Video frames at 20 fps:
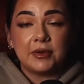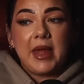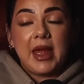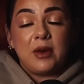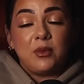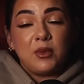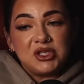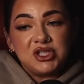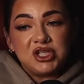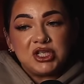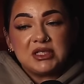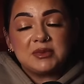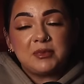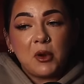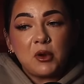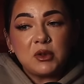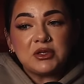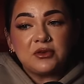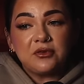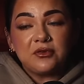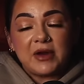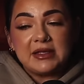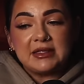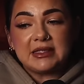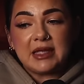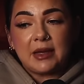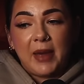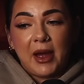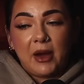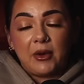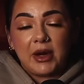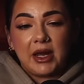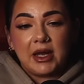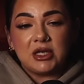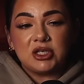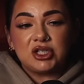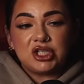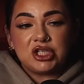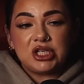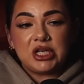And when she spoke to friends about
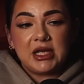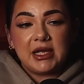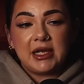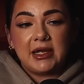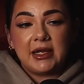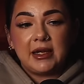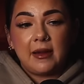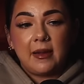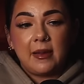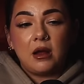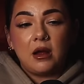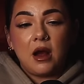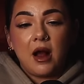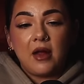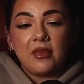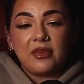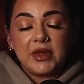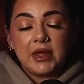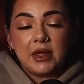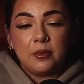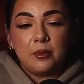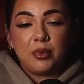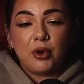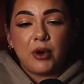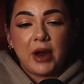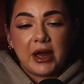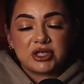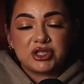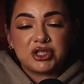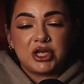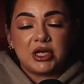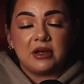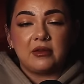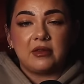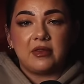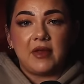it, she got the impression